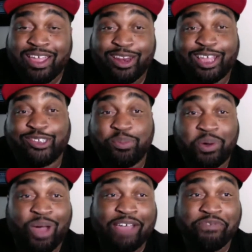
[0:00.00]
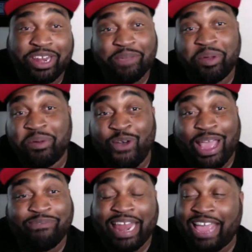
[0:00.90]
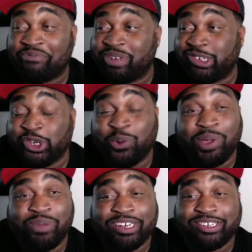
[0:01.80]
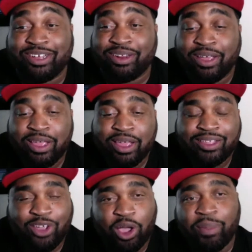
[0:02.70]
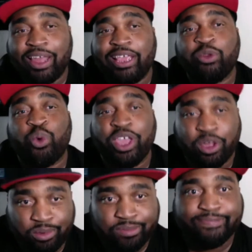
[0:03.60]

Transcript: next to my wife, and him and my wife laughing, joking with each other, talking about eating well,